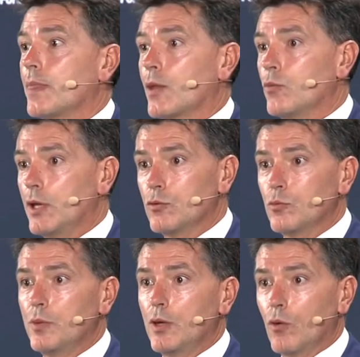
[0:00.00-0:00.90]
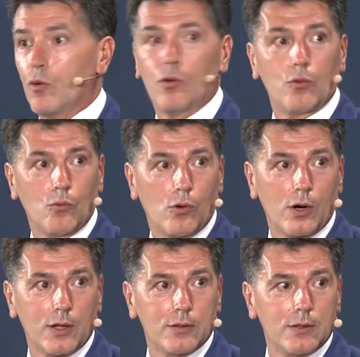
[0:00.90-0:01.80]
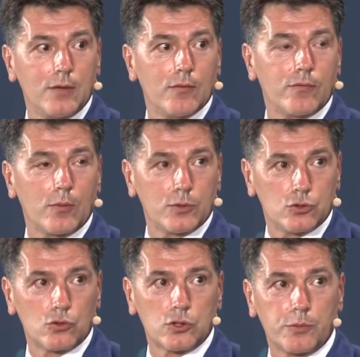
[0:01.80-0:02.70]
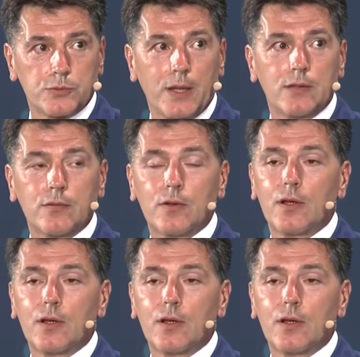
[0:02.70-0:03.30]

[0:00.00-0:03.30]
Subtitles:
we need to be all worried, even from a social perspective.